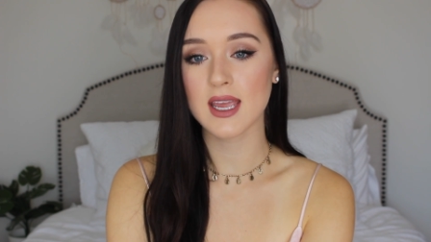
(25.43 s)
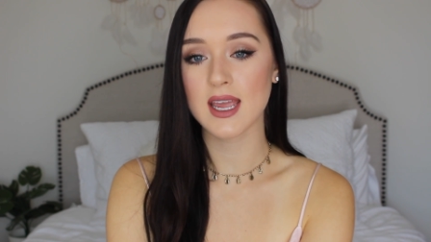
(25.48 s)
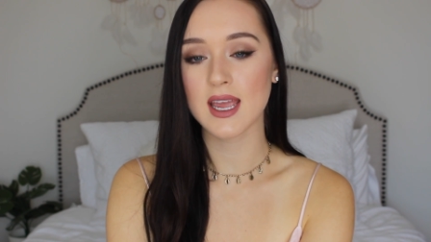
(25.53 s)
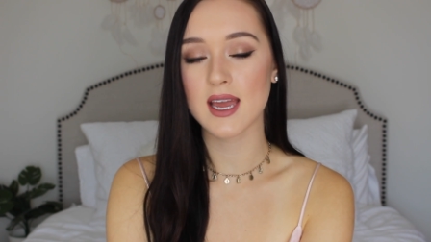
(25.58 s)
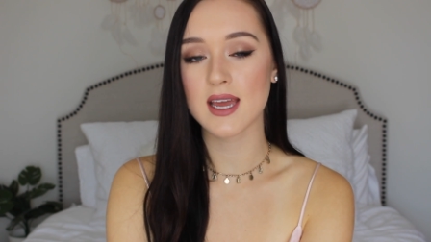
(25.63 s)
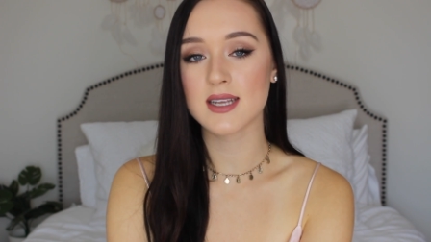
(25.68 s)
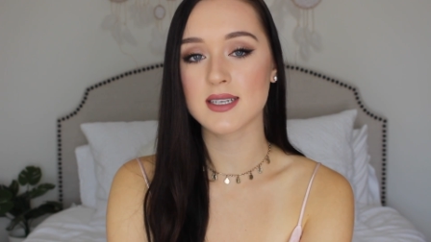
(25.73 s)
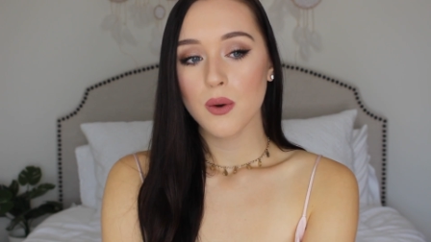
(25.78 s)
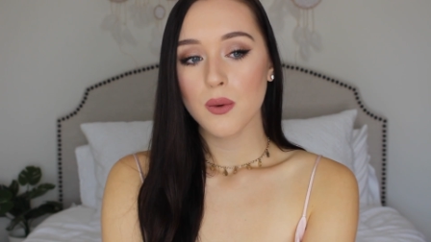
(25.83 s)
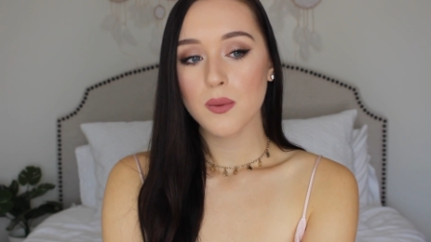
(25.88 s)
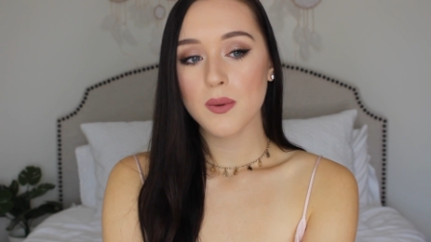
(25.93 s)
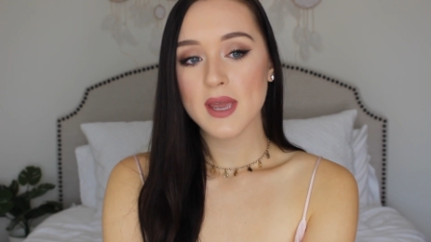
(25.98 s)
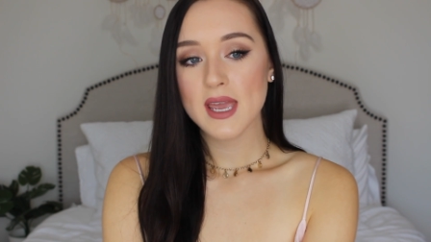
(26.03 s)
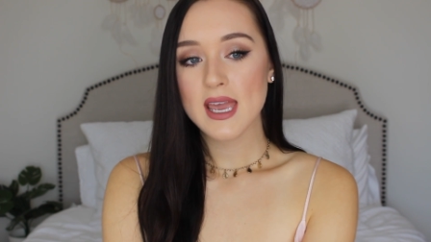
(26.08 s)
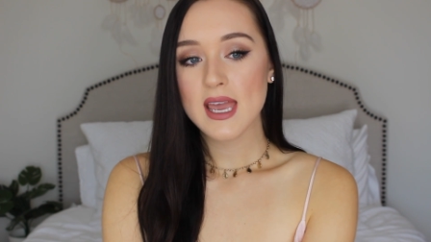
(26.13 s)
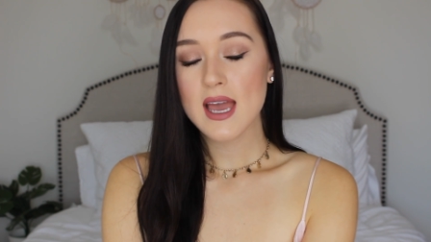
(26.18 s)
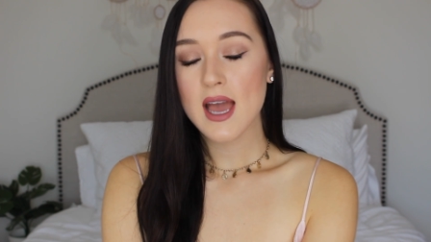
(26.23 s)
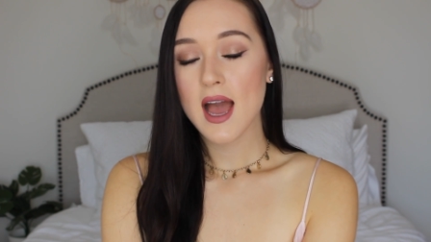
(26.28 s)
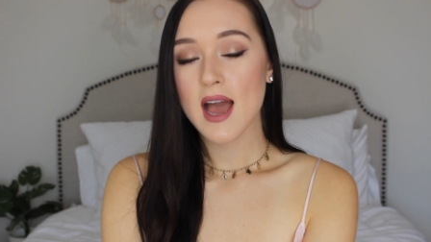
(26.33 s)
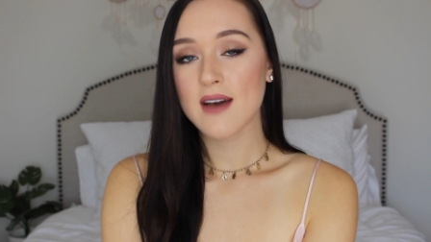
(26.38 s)
and
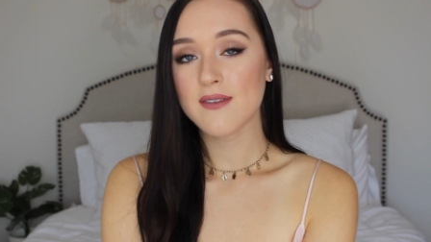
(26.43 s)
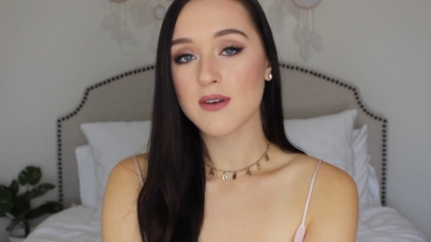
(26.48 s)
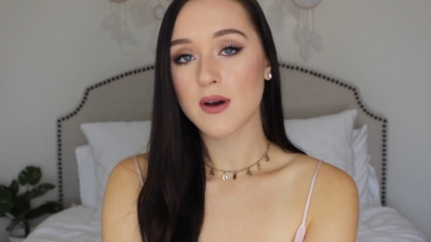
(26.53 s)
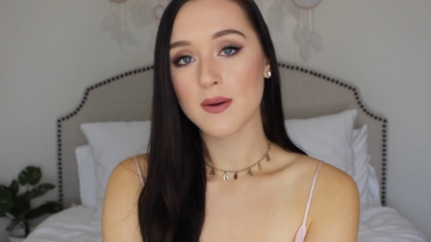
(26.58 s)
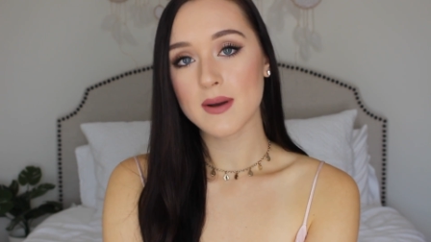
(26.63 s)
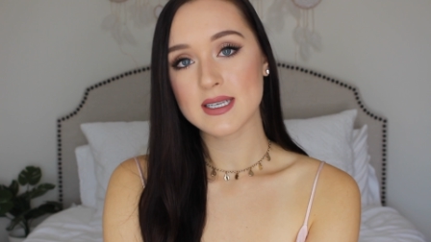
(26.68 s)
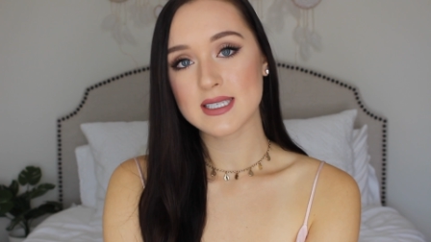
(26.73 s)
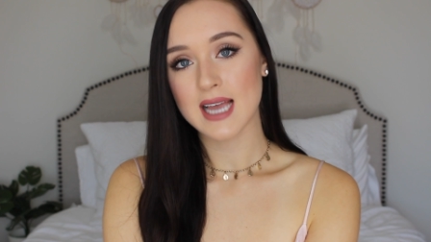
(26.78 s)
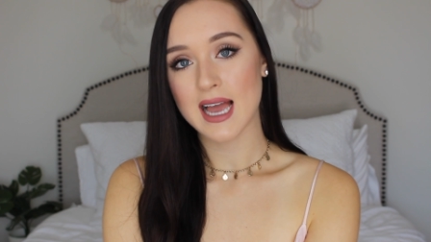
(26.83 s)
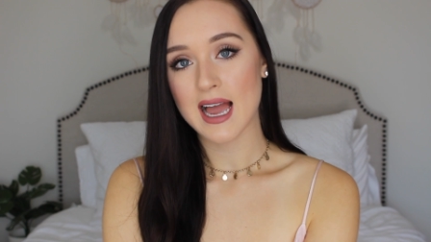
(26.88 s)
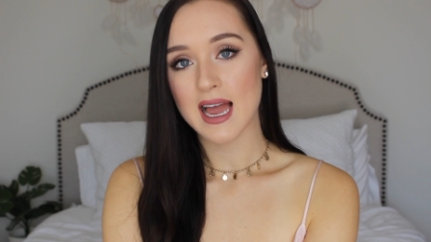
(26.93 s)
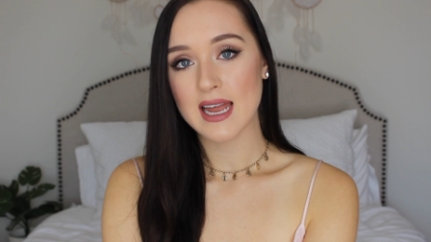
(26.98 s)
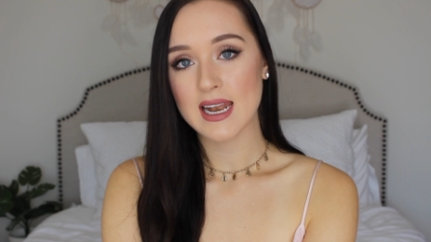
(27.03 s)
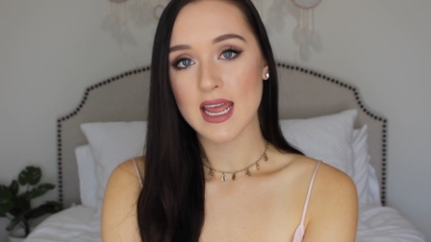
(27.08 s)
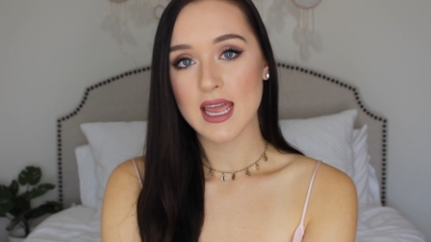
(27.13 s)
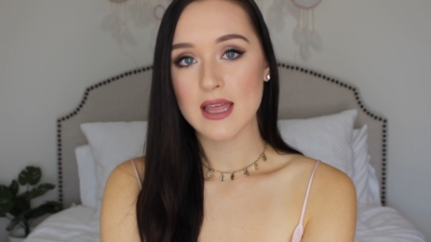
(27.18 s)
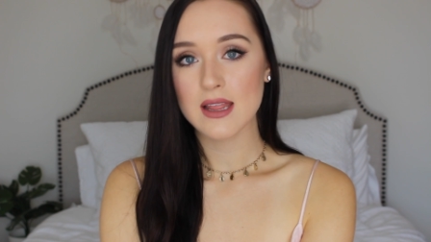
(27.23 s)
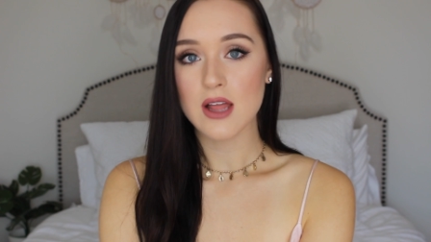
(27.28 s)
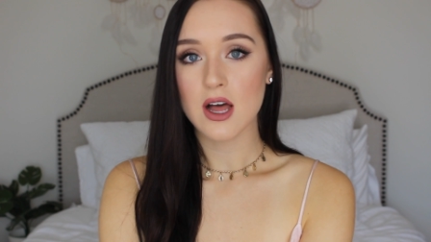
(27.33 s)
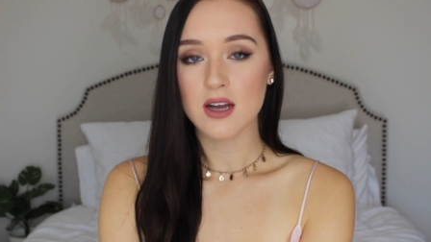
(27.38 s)
we have always had
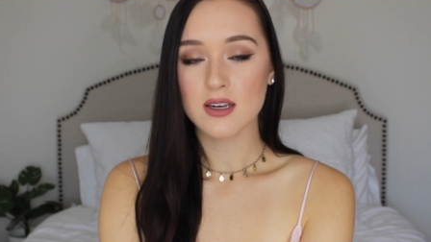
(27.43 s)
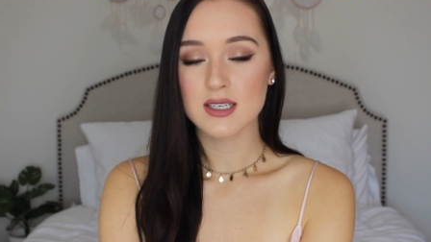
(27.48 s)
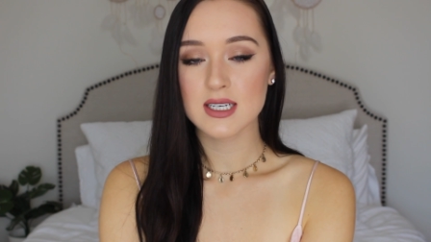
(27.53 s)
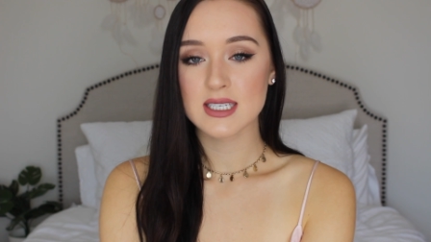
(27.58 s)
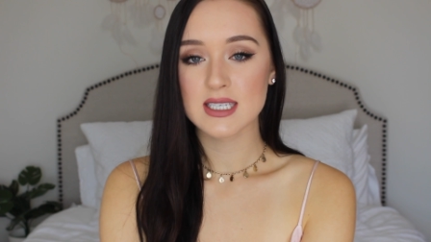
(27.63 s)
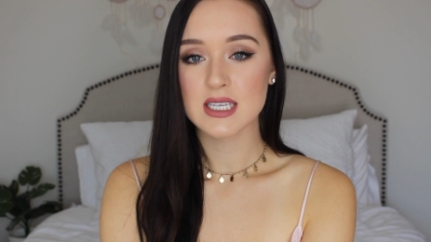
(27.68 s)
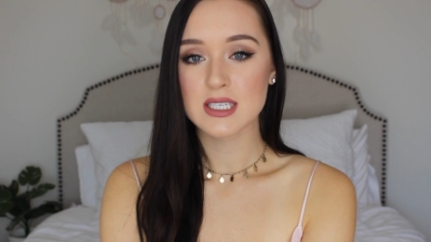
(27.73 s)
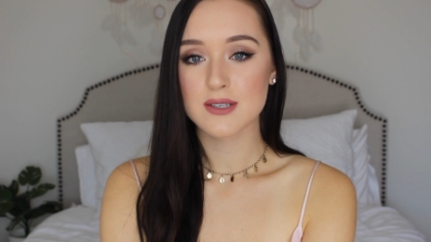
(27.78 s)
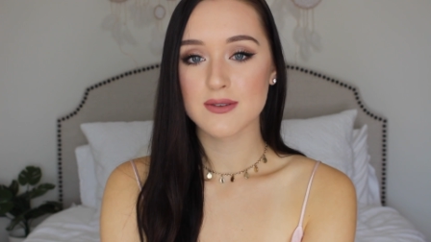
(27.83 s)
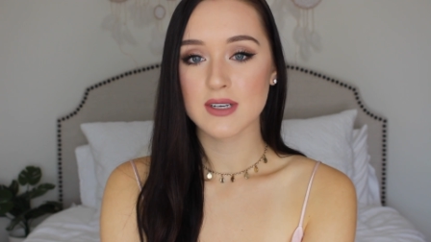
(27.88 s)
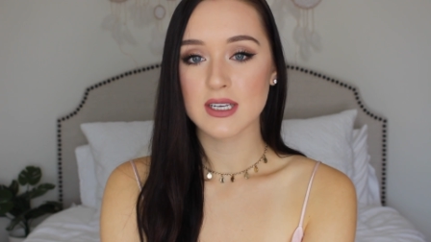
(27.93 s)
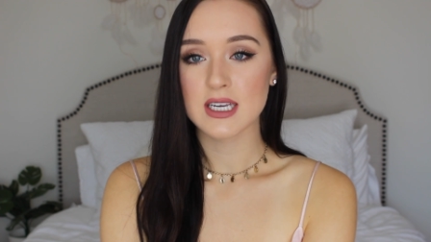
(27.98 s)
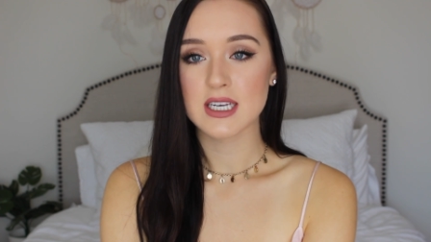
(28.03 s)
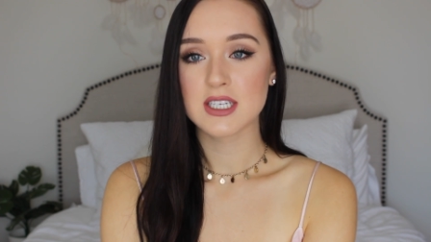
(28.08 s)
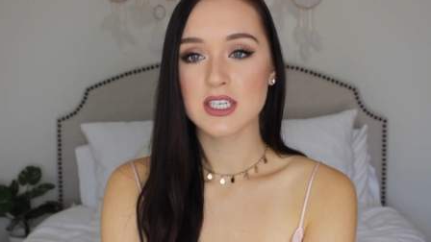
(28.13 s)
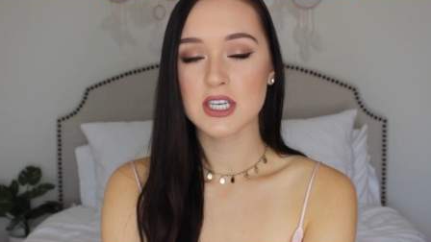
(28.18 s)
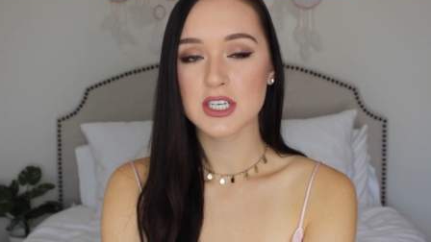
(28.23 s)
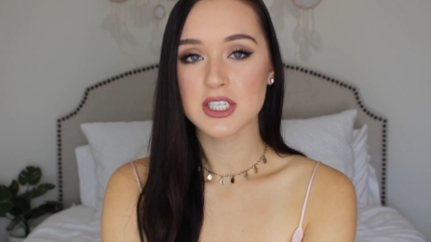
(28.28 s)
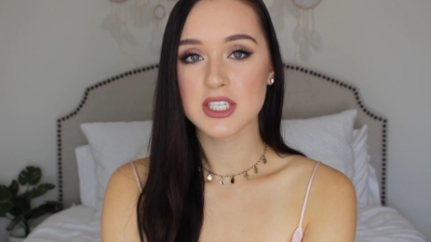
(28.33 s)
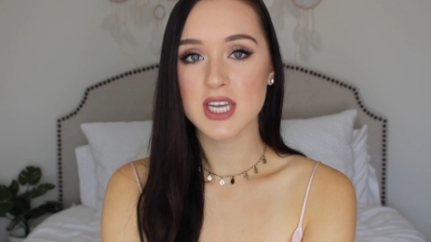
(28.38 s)
a long distance
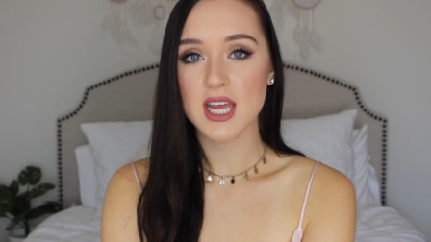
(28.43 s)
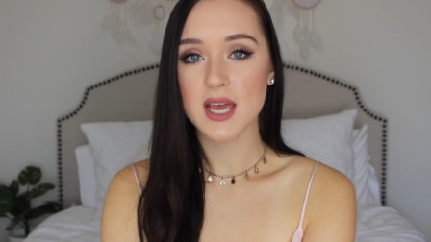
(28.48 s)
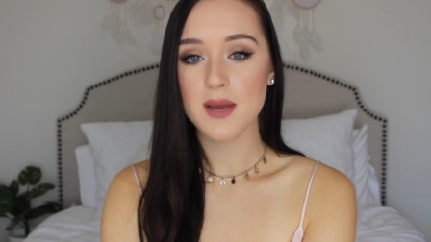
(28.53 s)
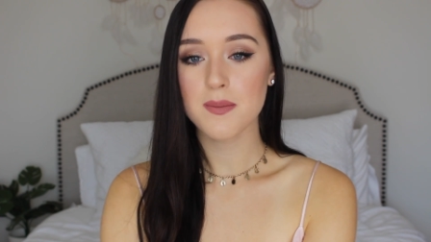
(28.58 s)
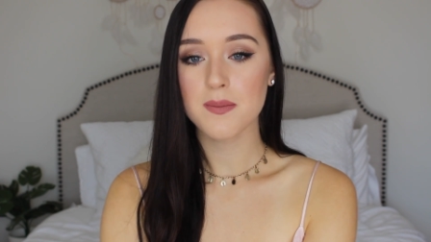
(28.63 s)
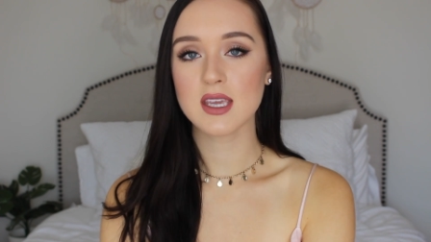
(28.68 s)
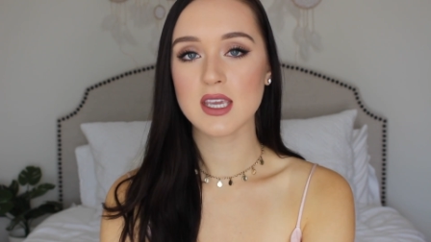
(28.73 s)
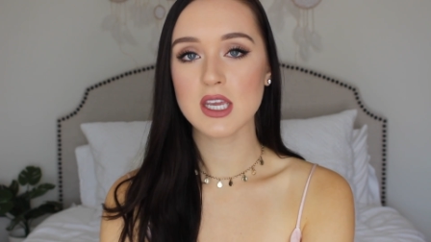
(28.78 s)
relationship.